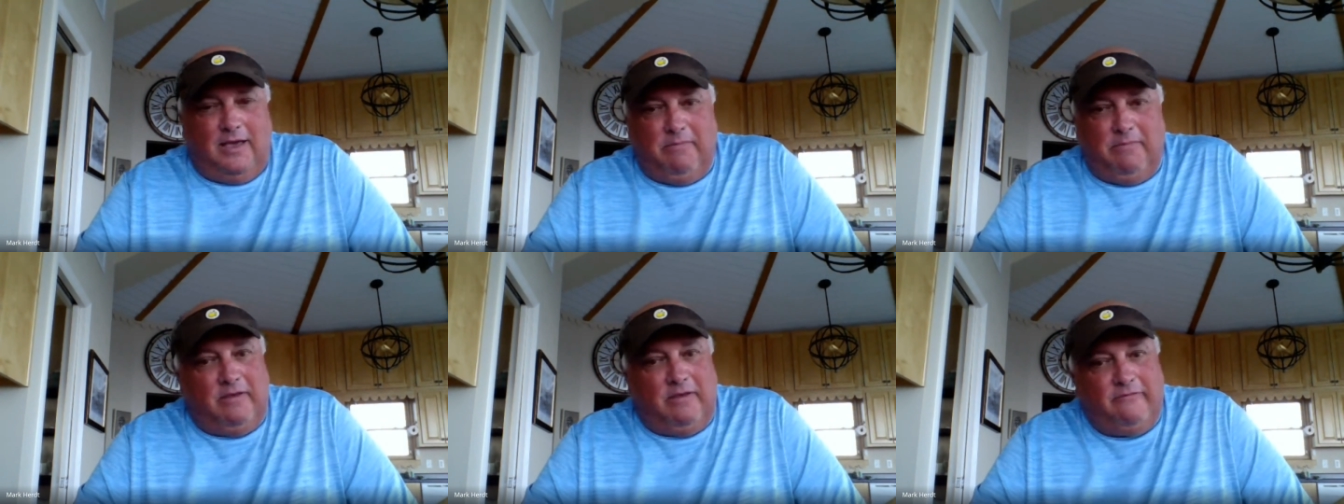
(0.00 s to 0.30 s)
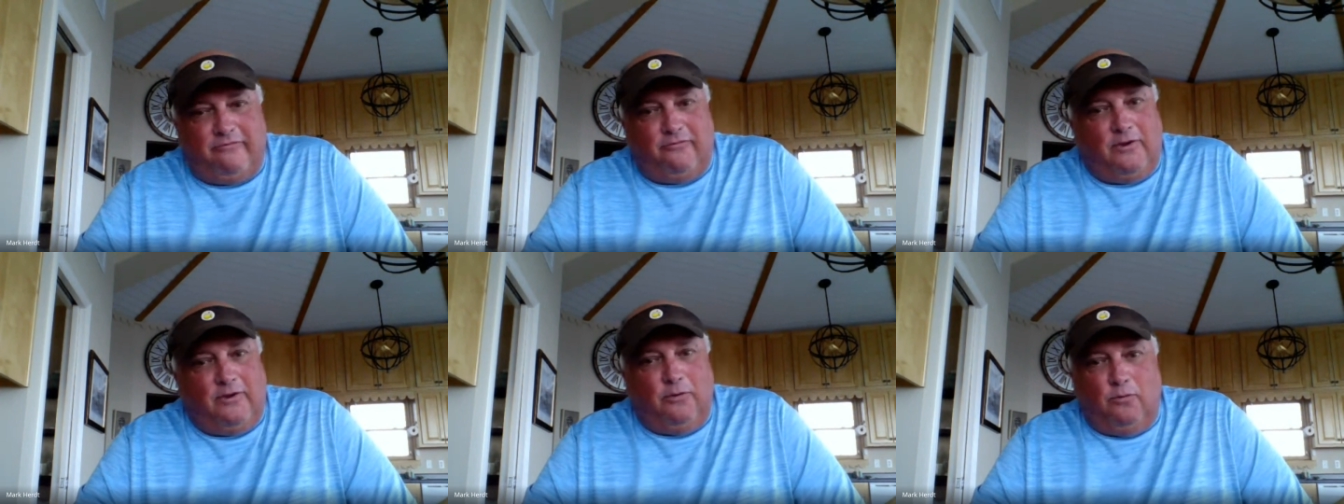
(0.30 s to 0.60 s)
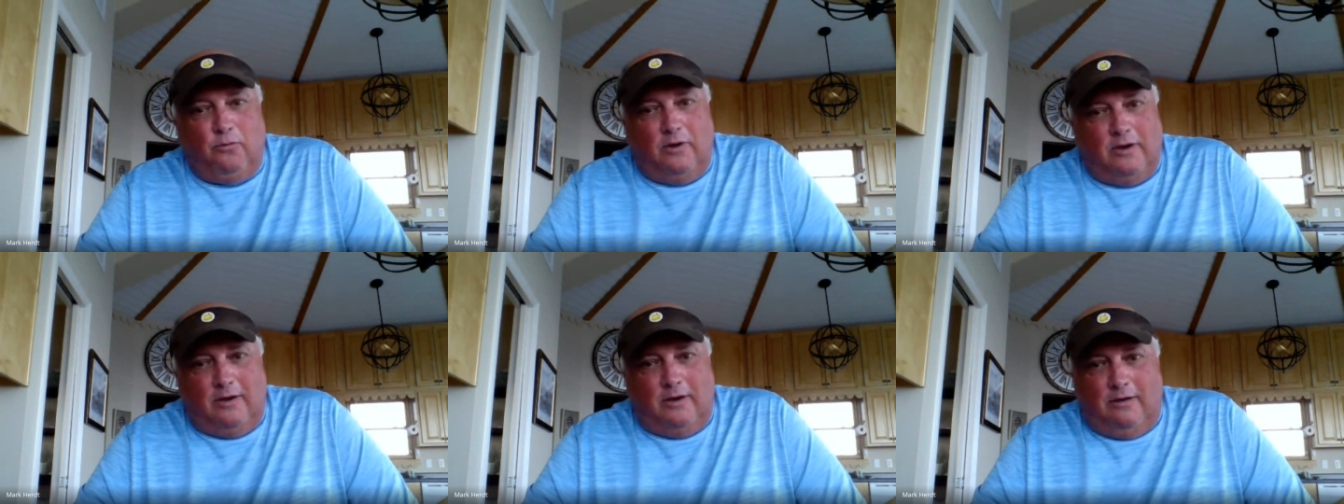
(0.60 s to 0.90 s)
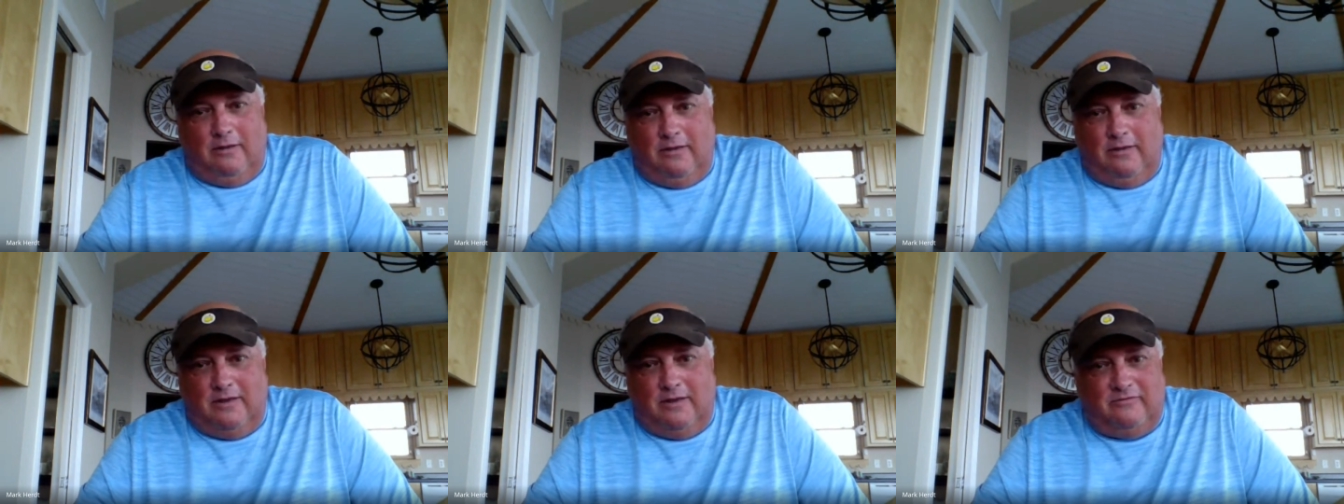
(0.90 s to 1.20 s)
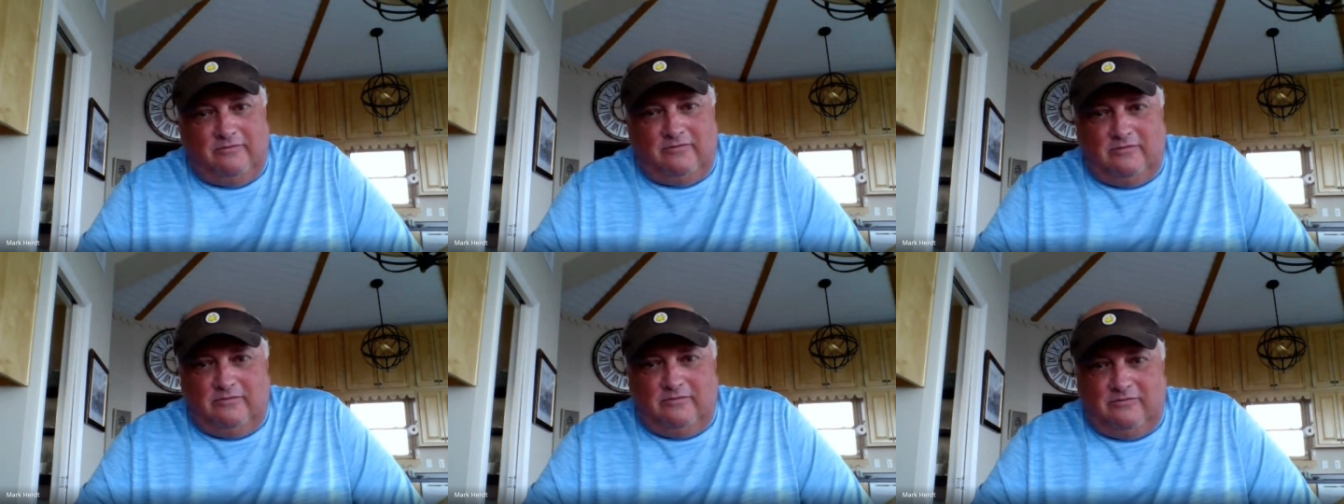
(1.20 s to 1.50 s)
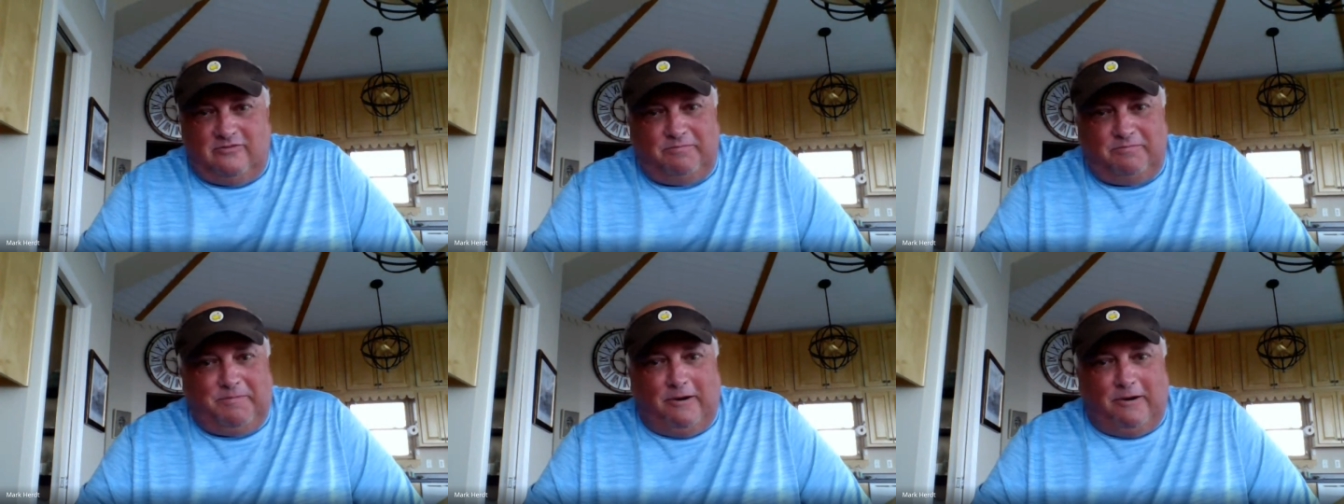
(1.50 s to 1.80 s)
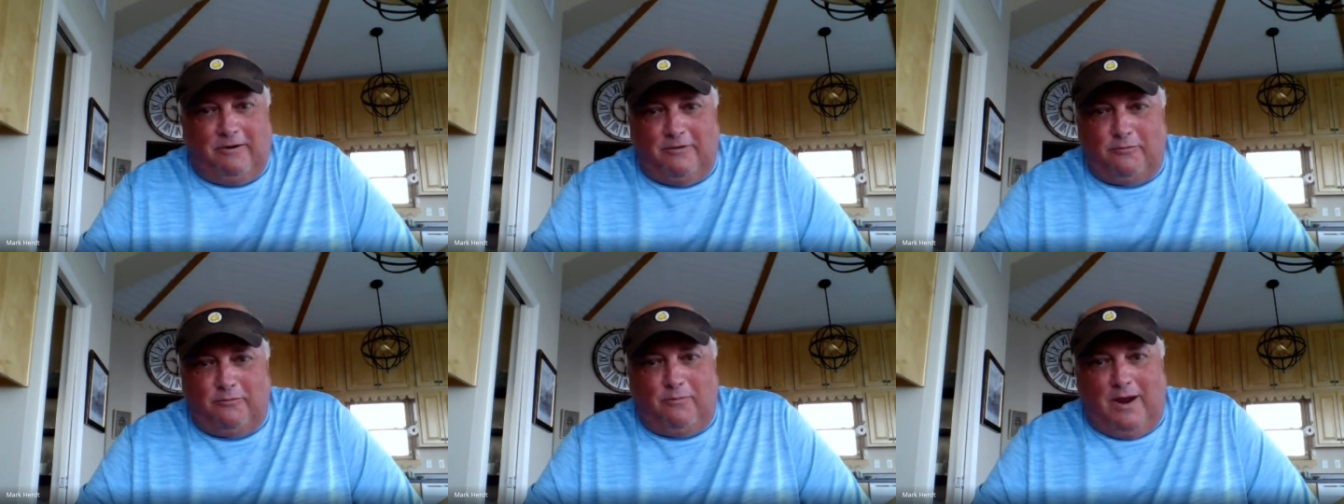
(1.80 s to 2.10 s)
I mean, Free Will and
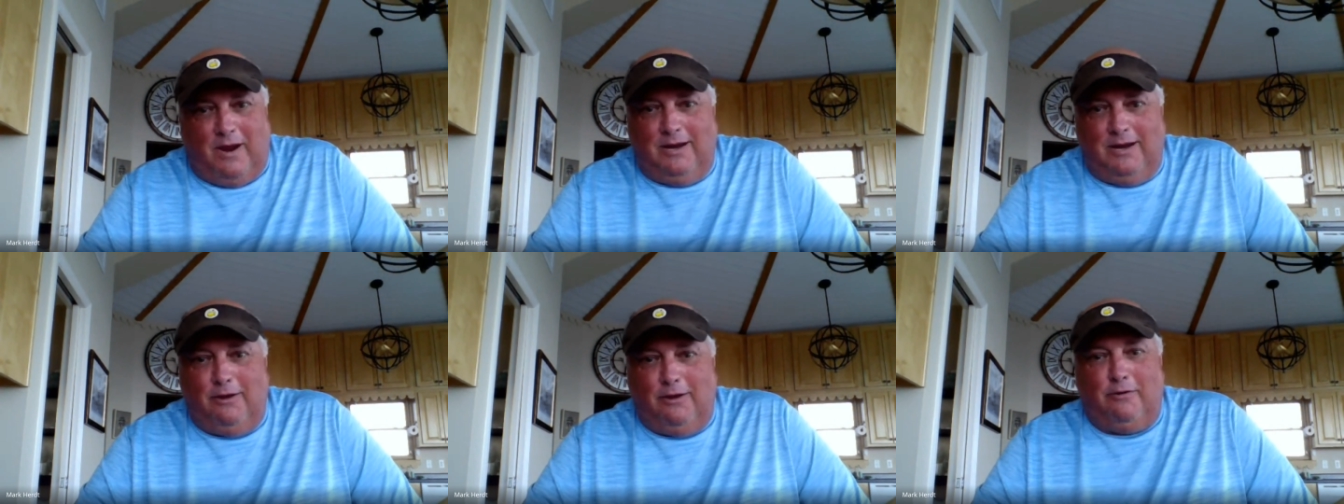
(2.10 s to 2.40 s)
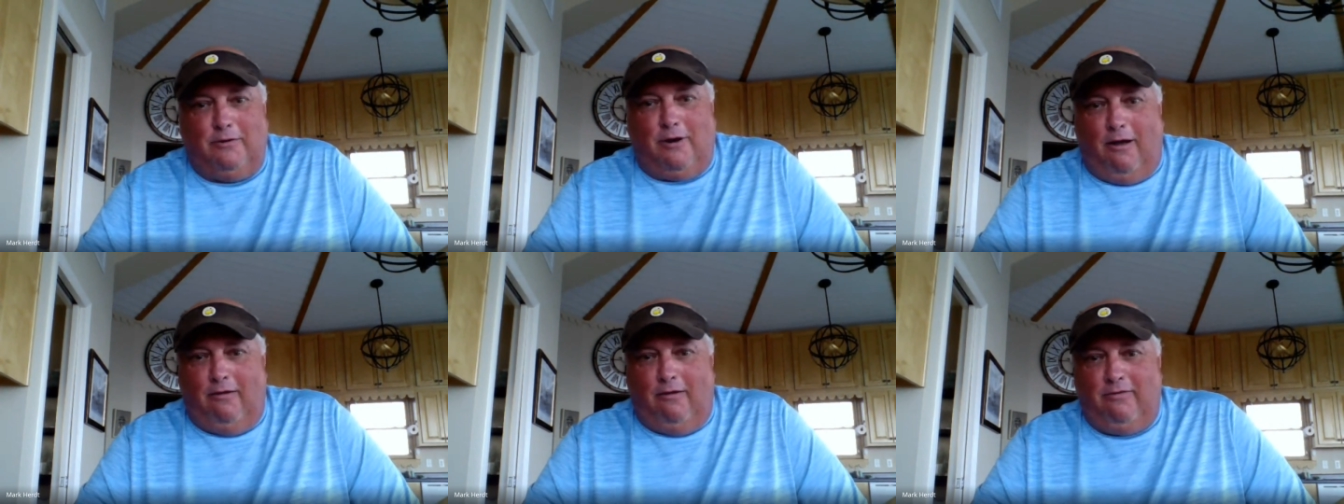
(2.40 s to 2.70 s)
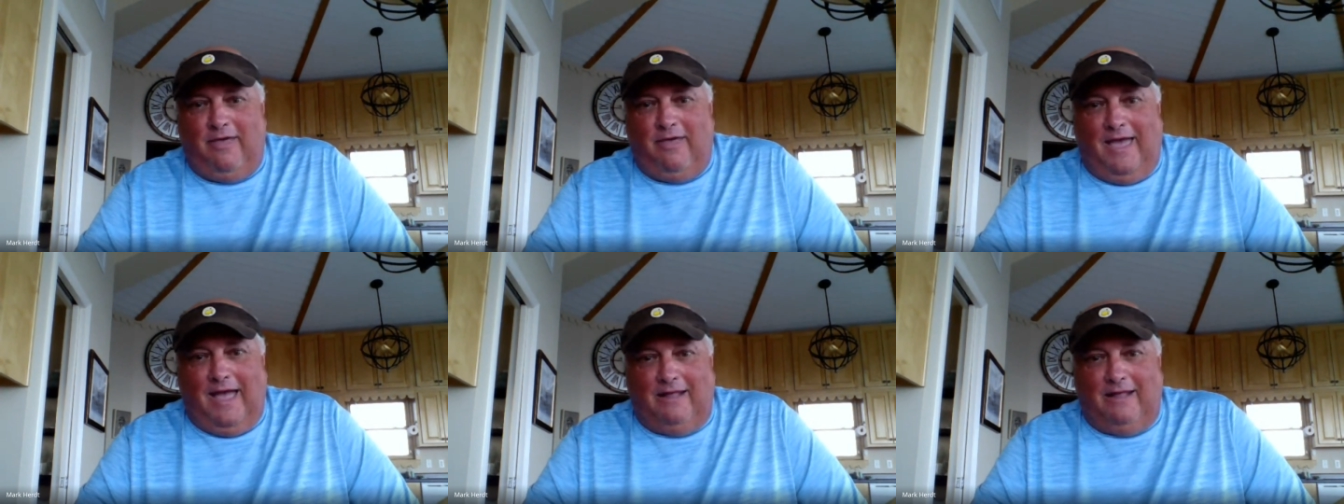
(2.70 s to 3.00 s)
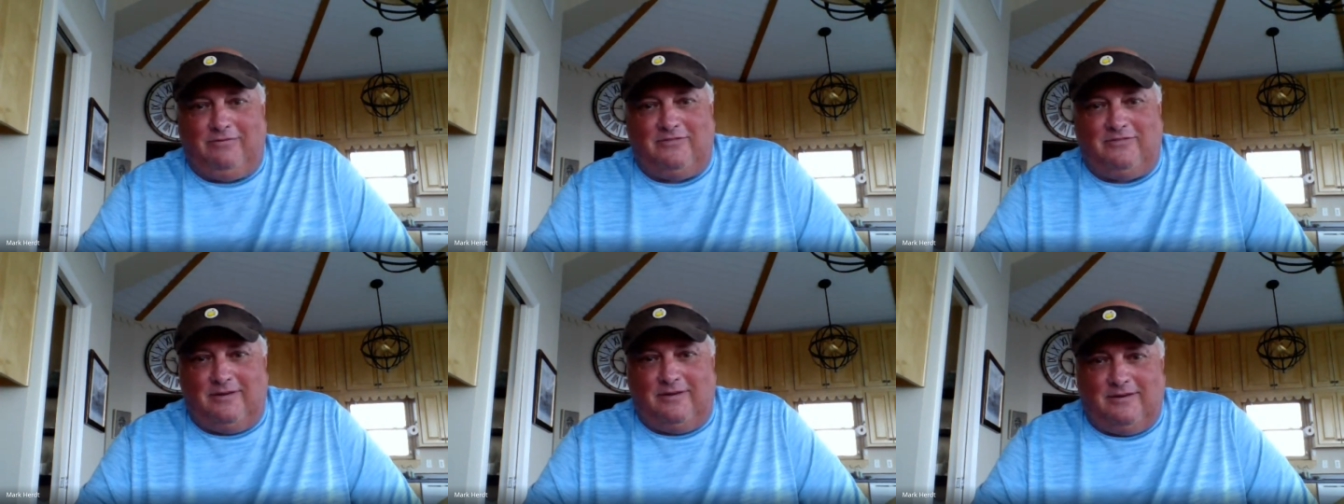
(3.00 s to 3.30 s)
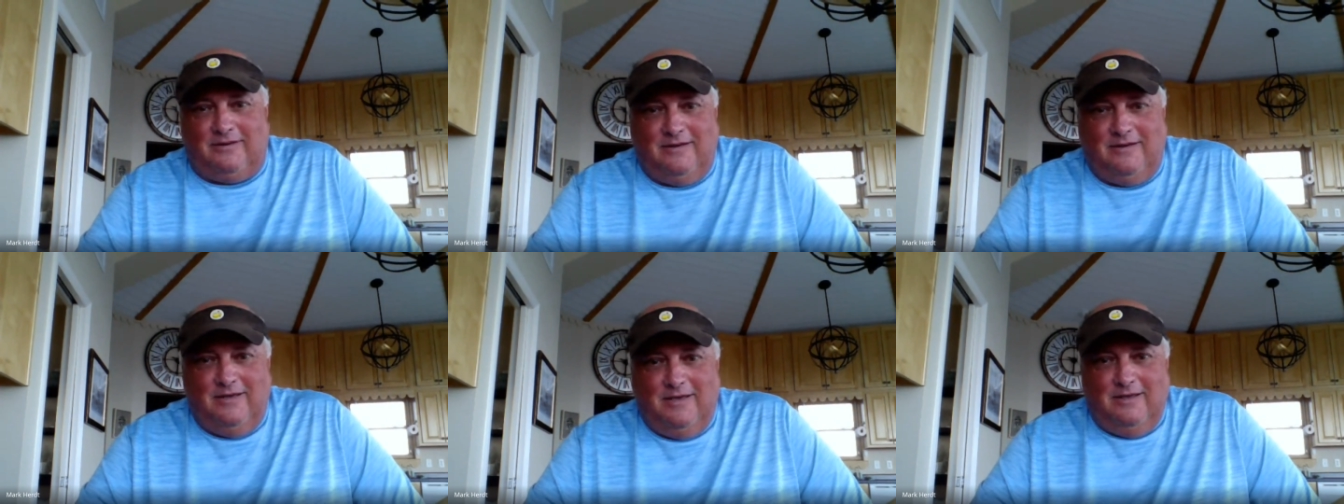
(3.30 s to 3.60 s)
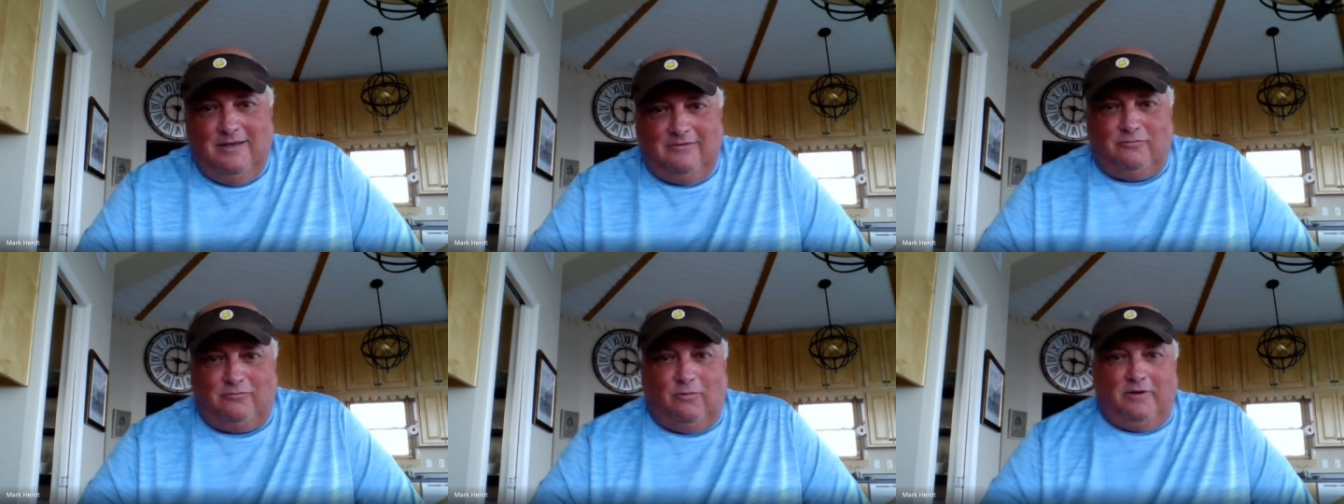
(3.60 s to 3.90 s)
Spirit of the Radio and all that, and yes.